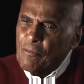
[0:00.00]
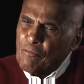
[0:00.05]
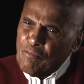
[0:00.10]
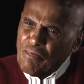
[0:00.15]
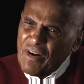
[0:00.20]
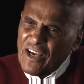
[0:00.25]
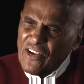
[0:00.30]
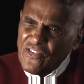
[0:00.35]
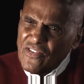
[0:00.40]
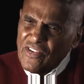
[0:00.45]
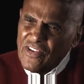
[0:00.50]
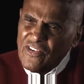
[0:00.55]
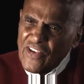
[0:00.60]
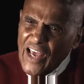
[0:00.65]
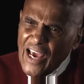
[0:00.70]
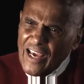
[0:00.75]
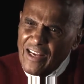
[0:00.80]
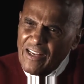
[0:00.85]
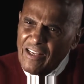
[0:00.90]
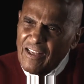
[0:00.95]
he pressed
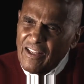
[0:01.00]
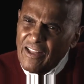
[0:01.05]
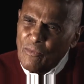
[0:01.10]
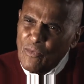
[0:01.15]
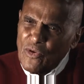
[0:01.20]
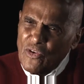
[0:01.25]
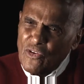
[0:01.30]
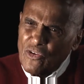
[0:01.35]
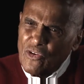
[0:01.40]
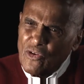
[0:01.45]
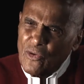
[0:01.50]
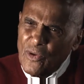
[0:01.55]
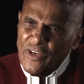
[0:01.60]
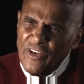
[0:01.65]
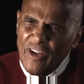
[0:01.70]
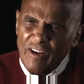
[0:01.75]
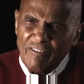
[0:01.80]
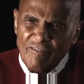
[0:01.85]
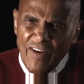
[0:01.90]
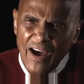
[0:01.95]
this idea that we should do it
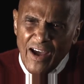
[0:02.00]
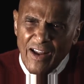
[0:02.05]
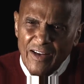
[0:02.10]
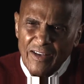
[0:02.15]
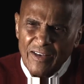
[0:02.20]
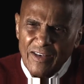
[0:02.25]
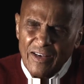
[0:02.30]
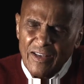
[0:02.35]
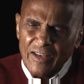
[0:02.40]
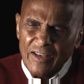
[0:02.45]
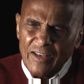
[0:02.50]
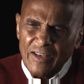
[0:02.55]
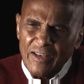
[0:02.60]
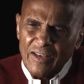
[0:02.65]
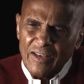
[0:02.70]
nonviolently.